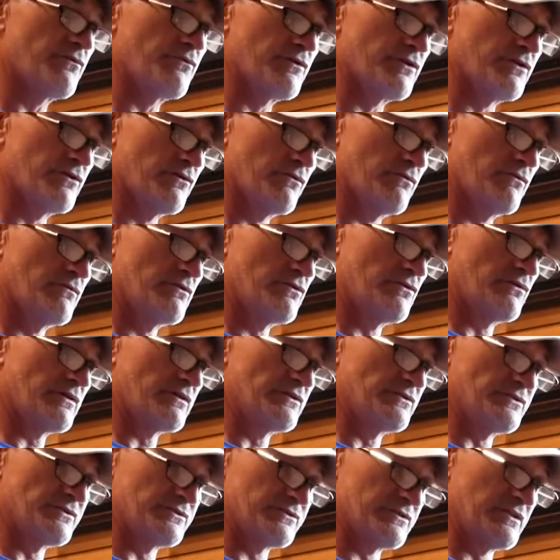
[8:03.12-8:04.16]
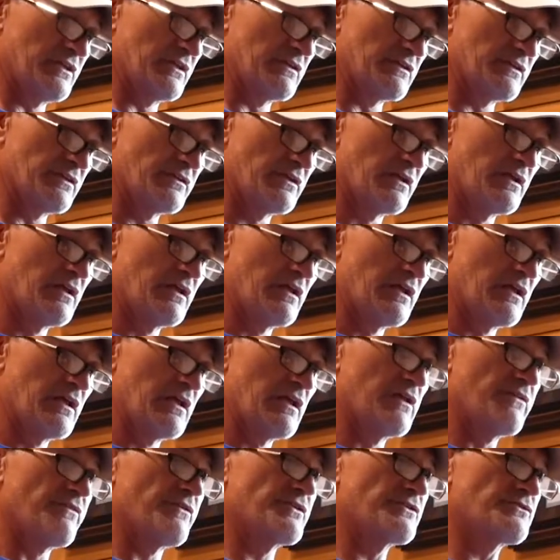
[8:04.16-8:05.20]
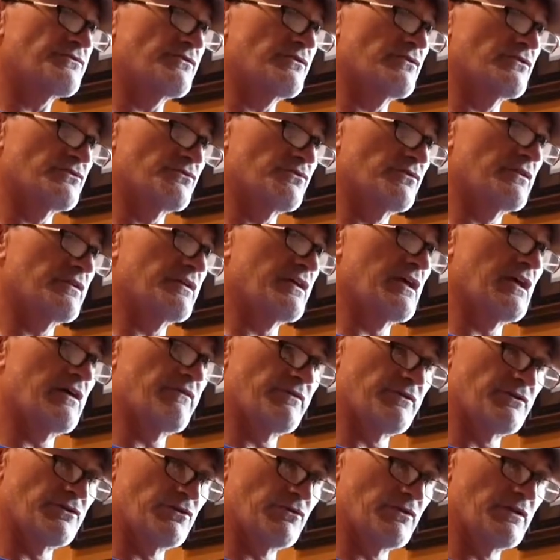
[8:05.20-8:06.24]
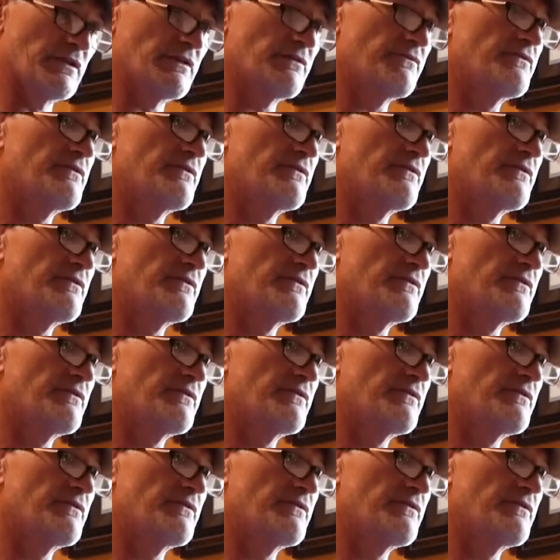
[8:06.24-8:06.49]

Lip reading: reel. You can just see it. This reel is really heavy duty.